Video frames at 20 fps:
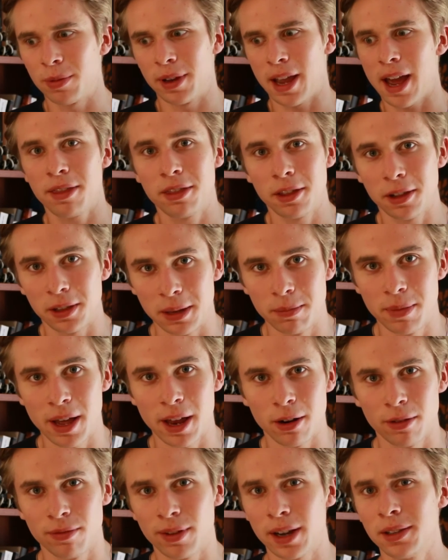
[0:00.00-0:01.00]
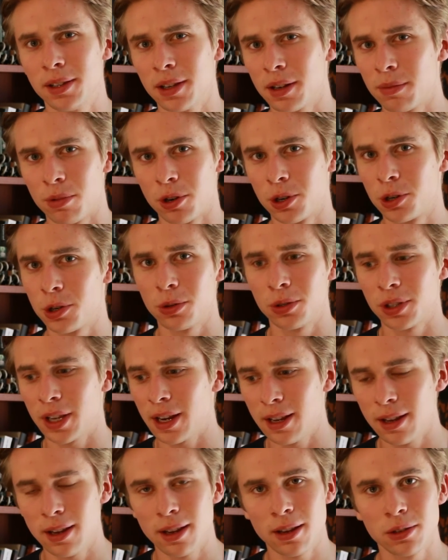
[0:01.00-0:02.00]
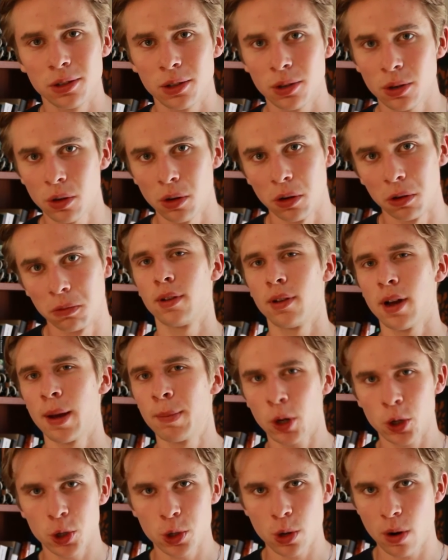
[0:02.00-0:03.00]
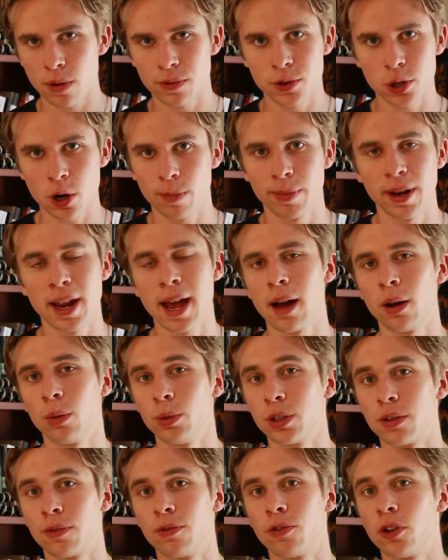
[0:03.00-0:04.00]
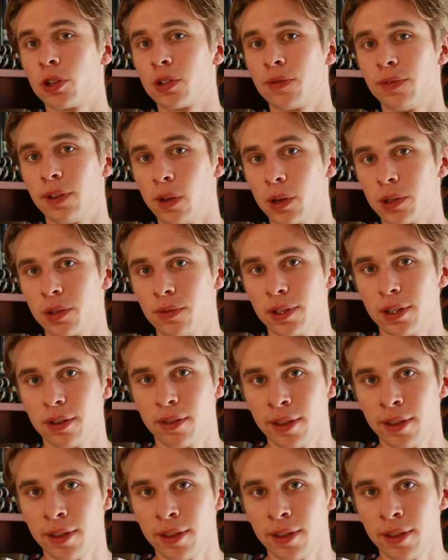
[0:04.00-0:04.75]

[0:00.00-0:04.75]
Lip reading: ethically better if I didn't produce any kids at all? I'm not sure if Schopenhauer was the first philosopher to